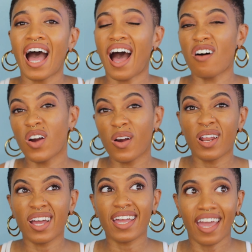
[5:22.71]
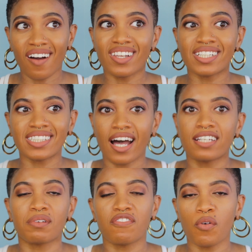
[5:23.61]
I've heard it countless
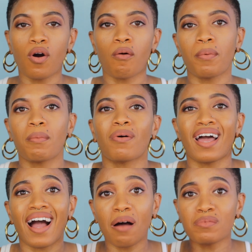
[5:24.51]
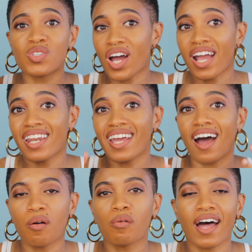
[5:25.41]
times before where people are like, I'm shiny,
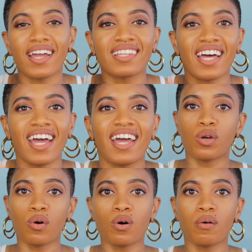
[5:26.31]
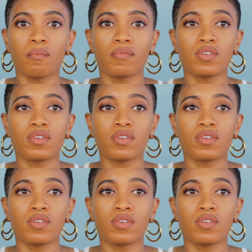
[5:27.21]
I don't like that. You'll